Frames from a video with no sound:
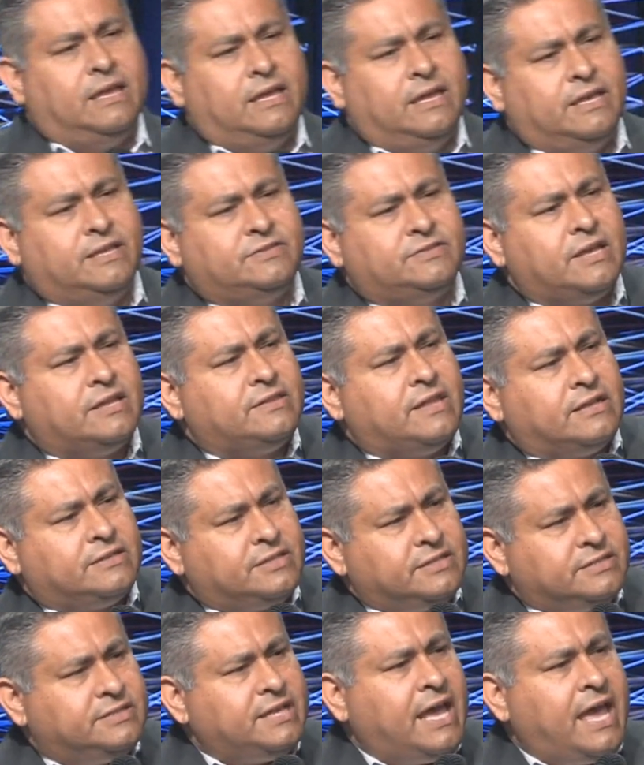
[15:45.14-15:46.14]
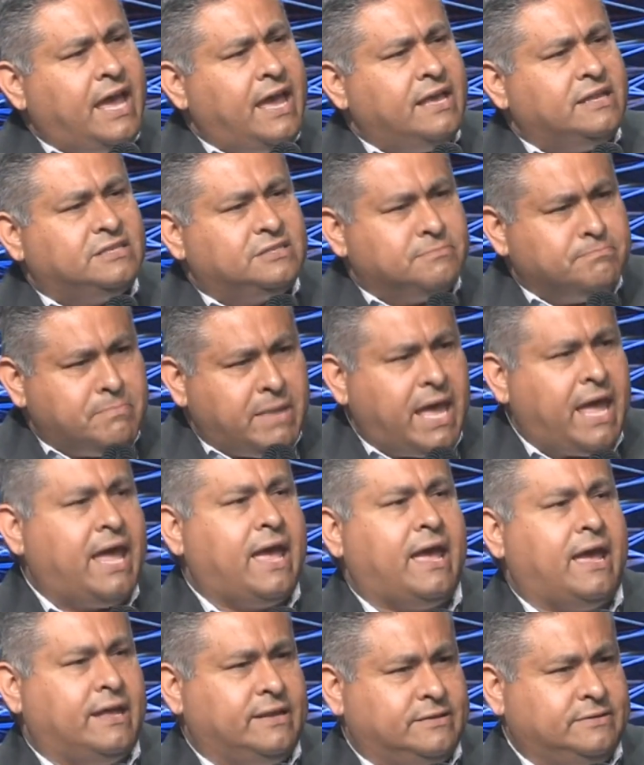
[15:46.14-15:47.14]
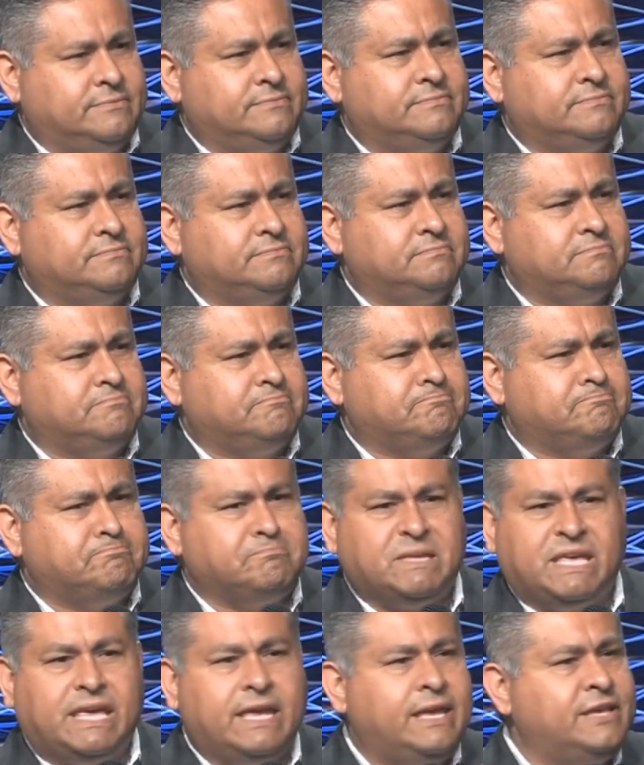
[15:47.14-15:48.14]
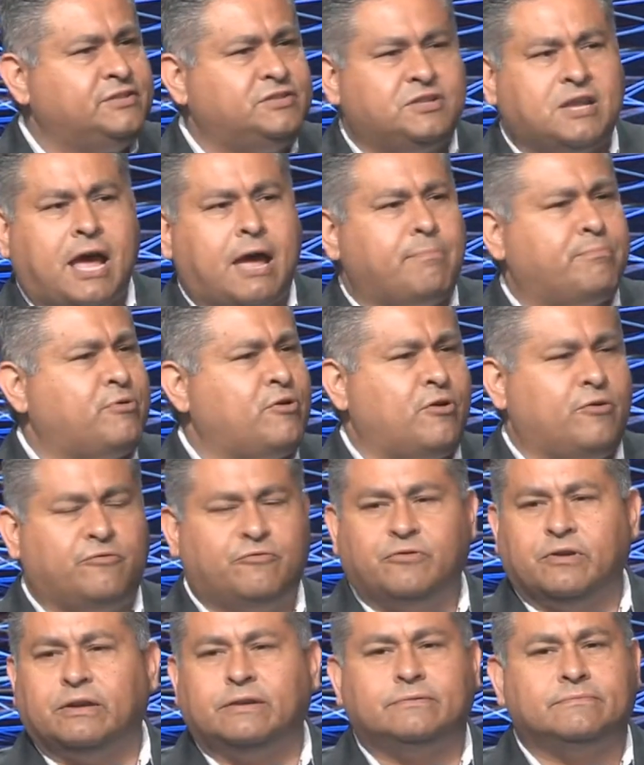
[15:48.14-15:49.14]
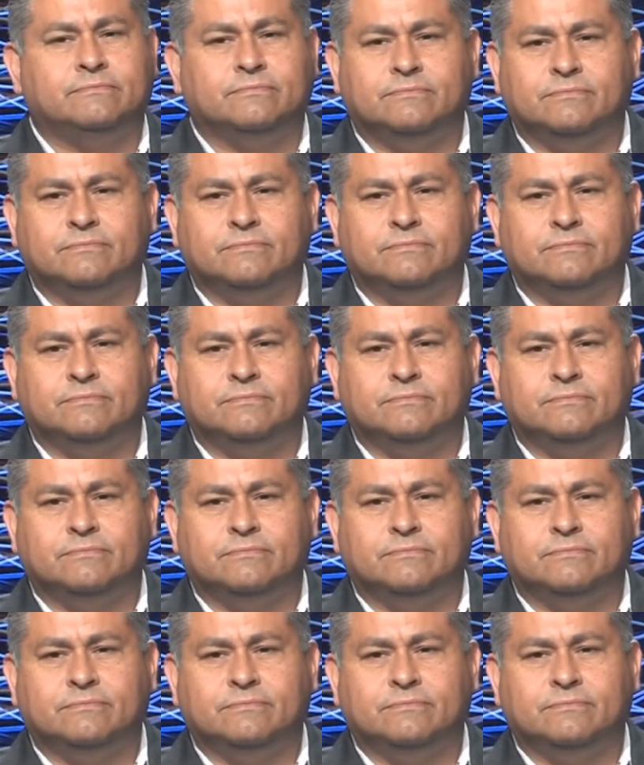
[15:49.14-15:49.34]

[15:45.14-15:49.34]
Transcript: He said that today's man is not perfect.